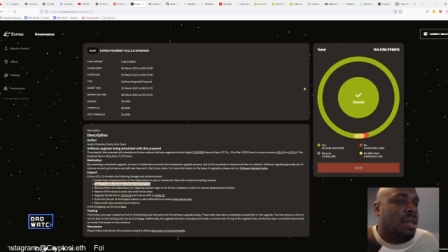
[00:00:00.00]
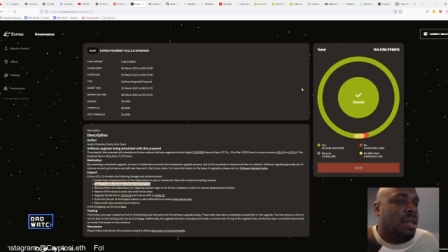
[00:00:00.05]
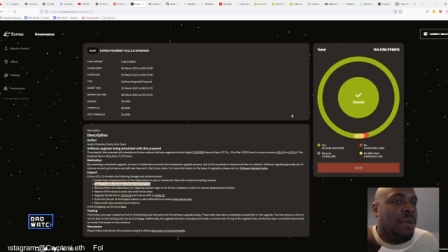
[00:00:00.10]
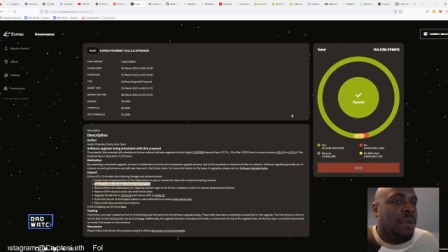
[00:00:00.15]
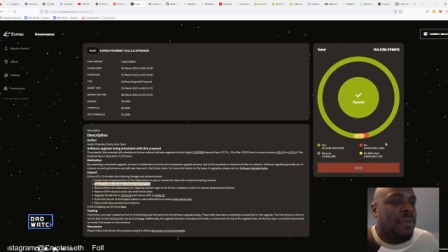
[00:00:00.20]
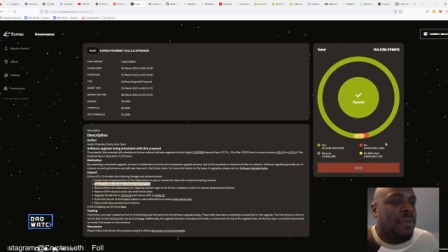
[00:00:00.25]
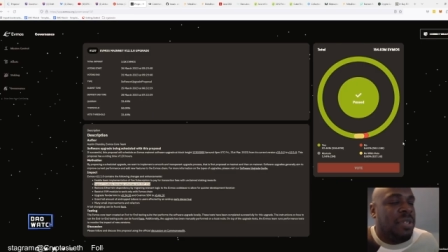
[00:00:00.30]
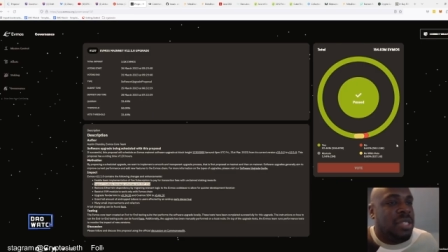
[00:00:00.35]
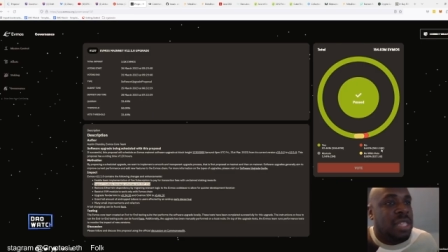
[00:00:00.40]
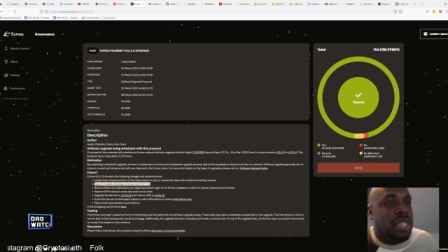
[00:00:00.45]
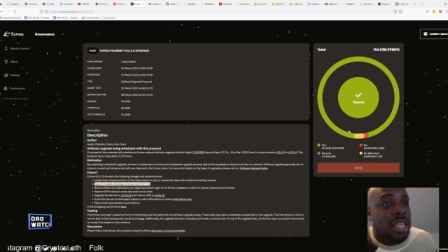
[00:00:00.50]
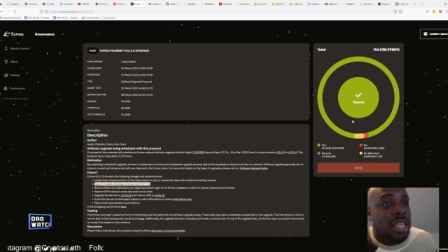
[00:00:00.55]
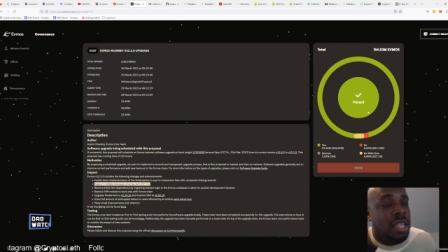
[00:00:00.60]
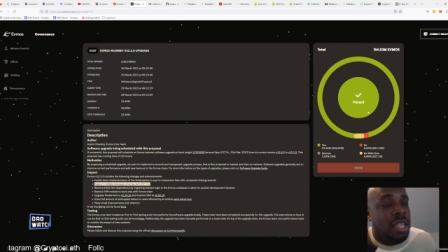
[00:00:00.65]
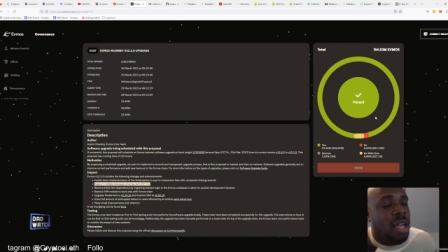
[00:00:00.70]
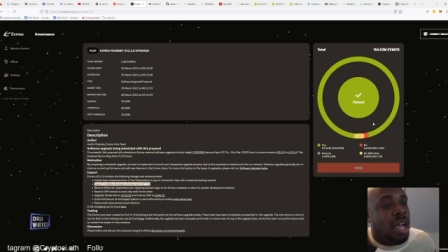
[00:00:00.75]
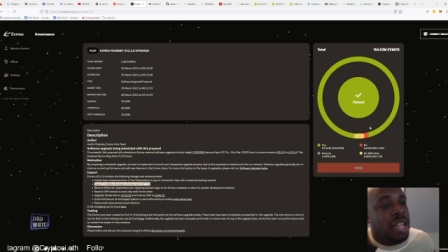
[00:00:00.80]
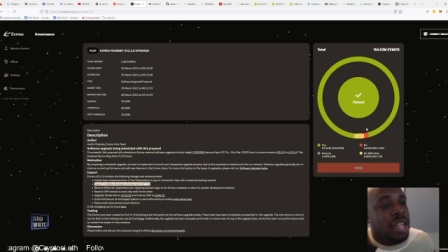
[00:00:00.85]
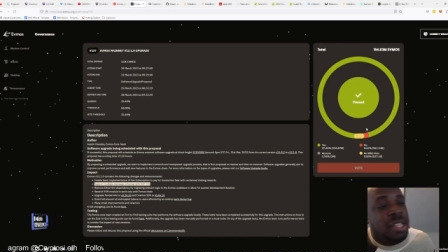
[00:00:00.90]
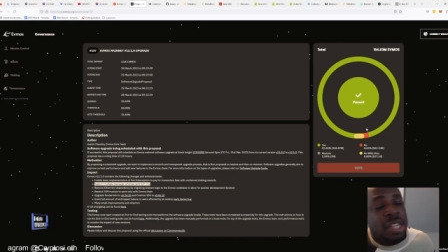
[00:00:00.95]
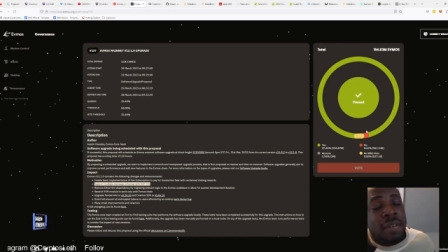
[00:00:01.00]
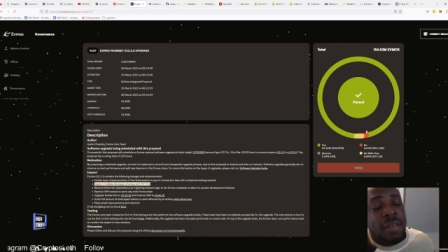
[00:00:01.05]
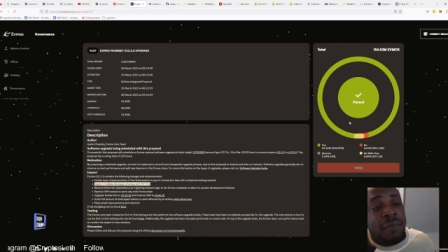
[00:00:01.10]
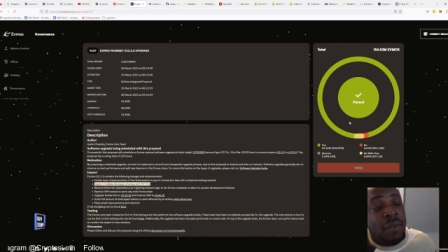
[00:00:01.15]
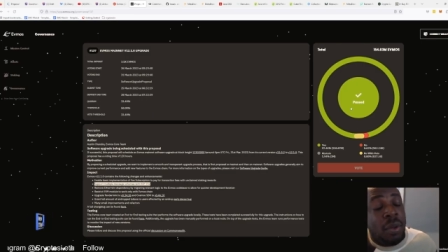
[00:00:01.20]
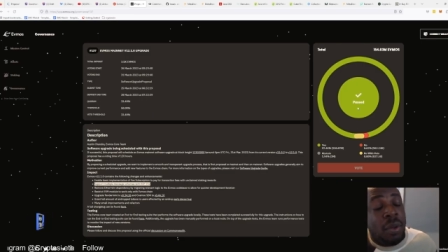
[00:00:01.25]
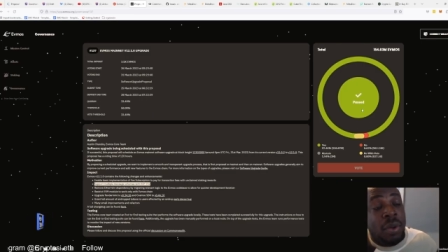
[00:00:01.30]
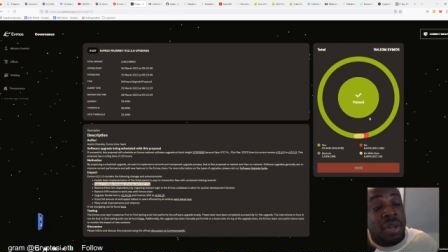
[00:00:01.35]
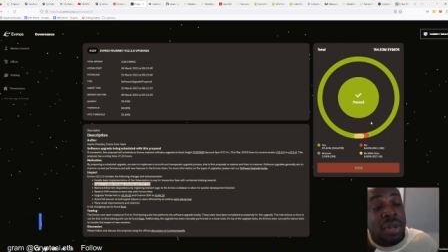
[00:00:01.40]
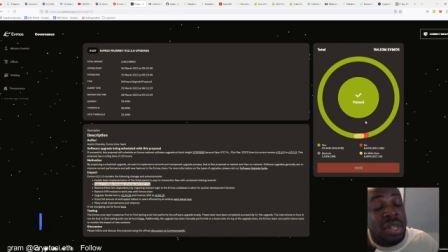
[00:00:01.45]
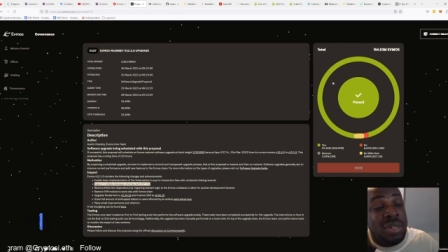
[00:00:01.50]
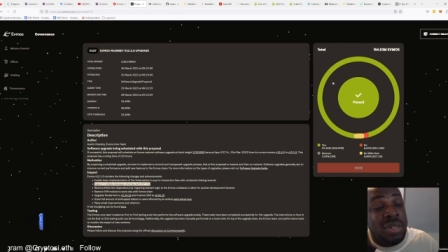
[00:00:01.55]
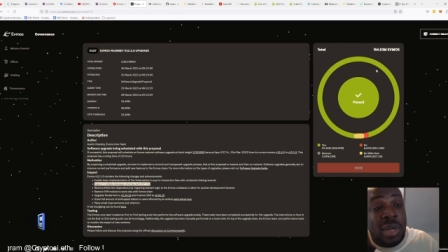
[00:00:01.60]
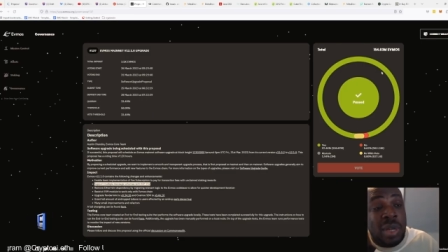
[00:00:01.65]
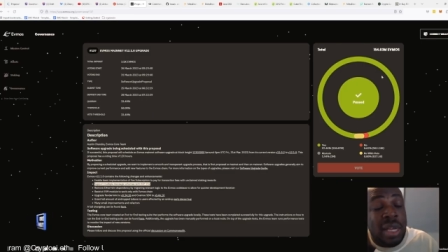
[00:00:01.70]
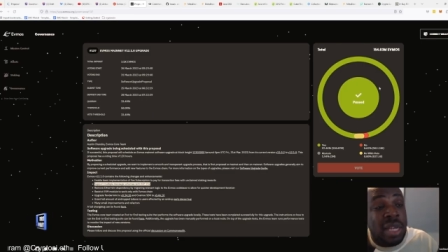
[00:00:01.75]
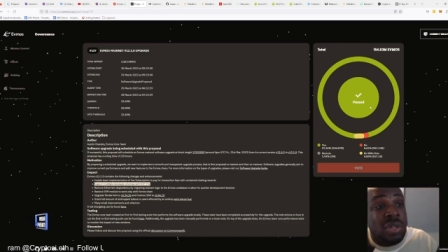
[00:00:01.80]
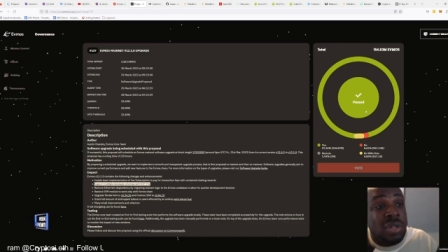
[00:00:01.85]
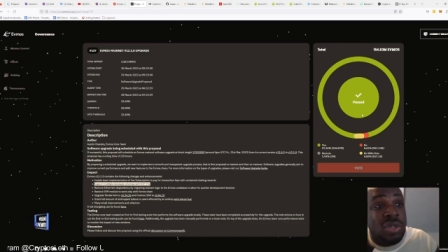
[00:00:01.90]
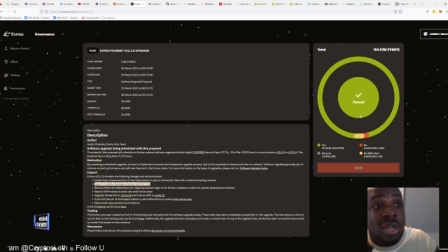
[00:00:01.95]
obviously, I didn't vote on this
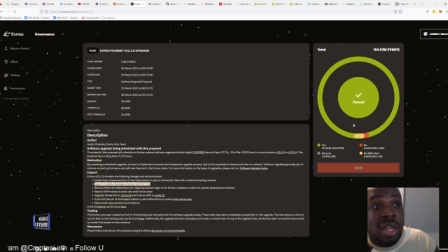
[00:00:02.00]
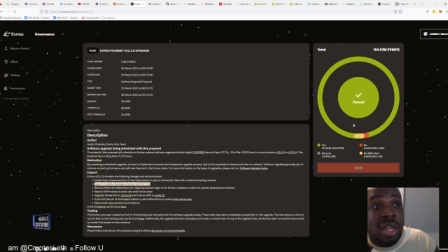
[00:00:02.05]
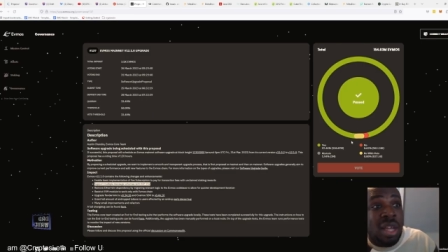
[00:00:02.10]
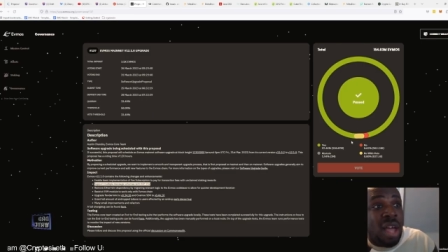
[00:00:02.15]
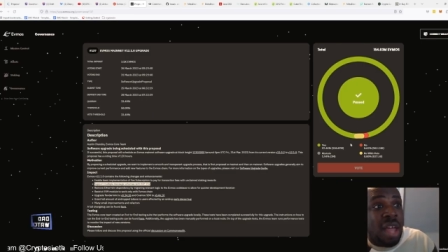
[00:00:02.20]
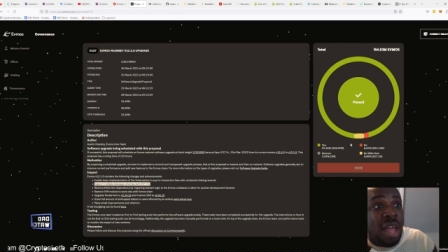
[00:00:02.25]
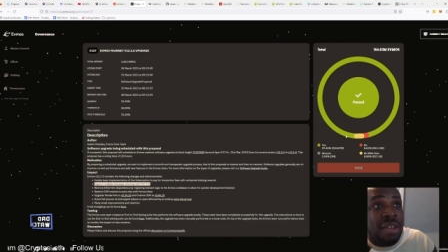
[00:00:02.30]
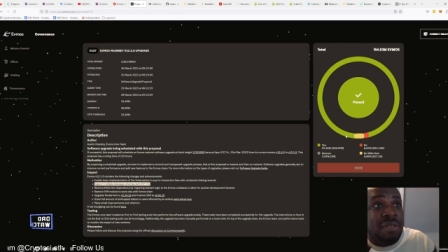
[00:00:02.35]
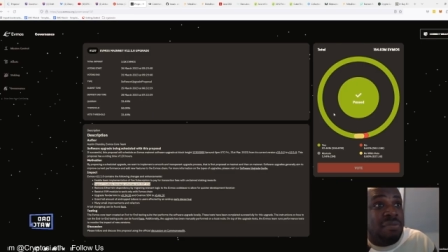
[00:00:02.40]
one. Actually, I